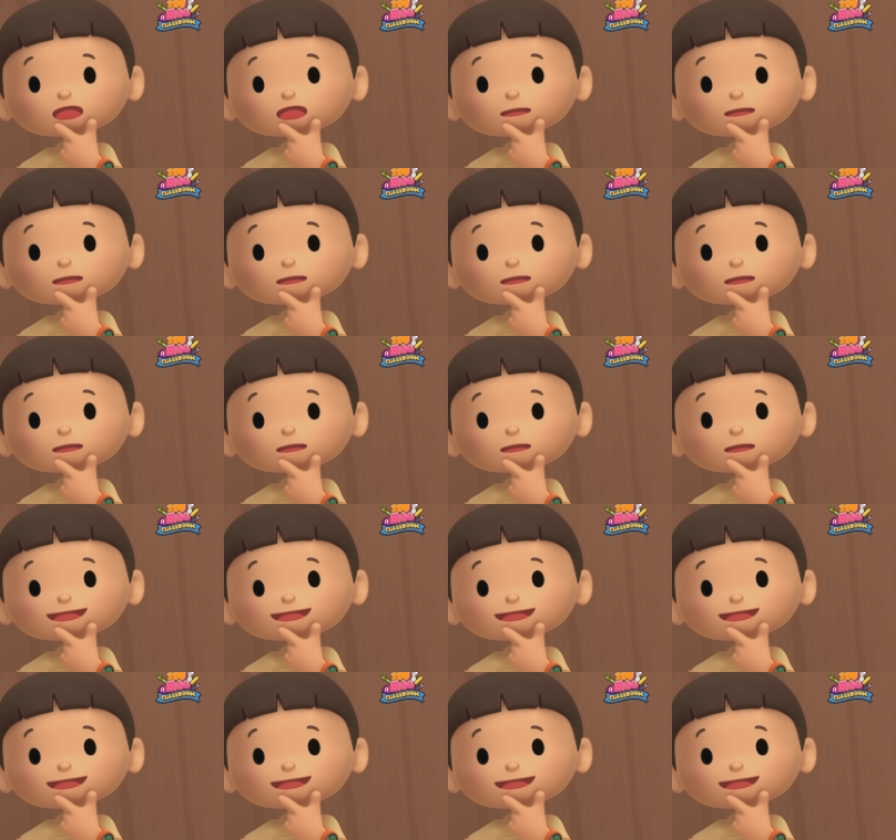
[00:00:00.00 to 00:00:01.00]
I
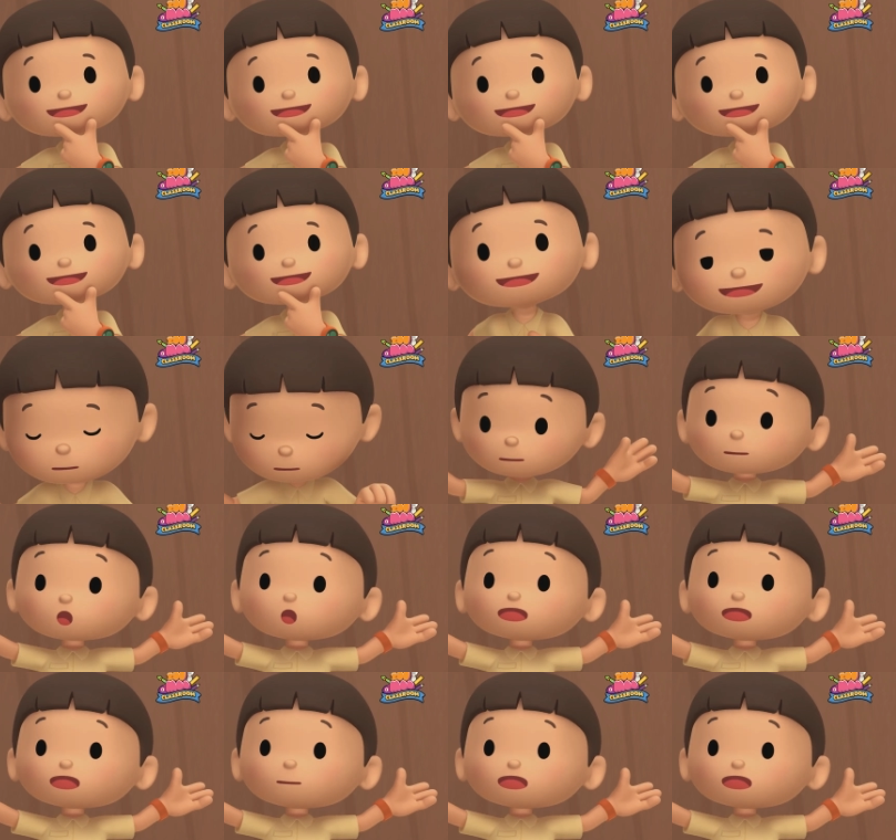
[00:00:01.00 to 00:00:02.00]
see.
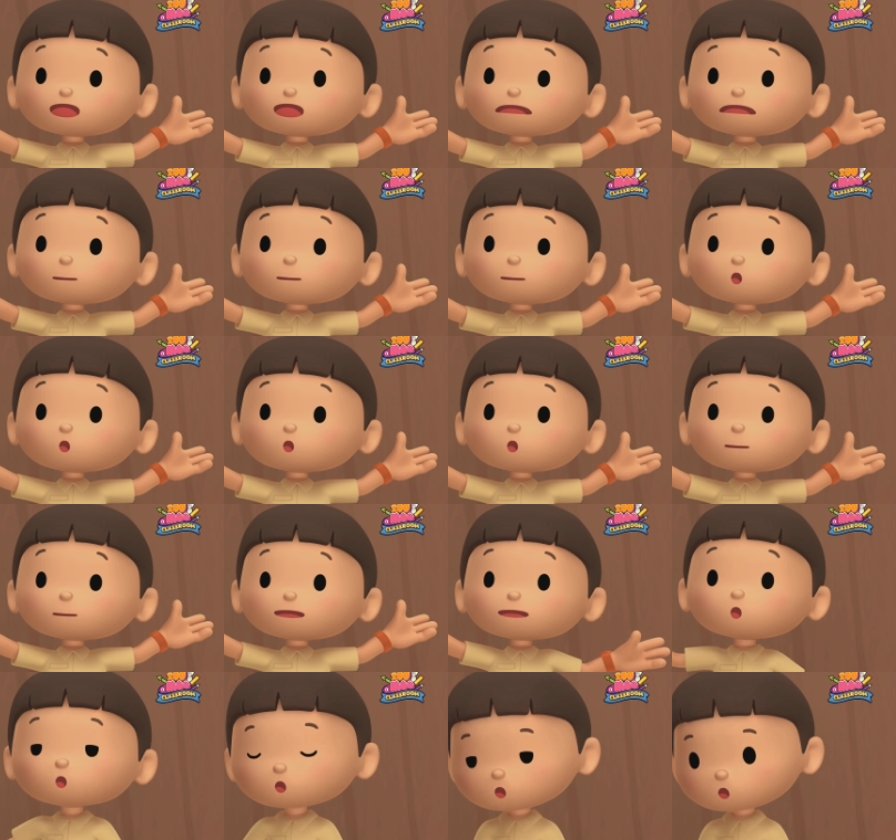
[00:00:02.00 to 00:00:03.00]
What about the food
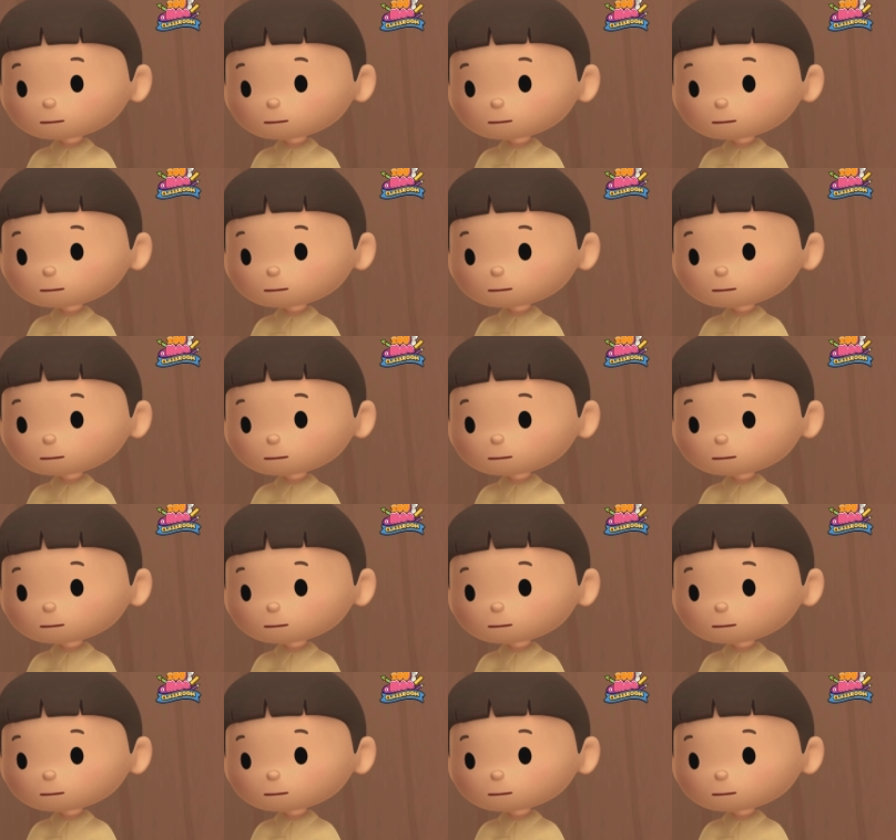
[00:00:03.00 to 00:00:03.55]
they eat?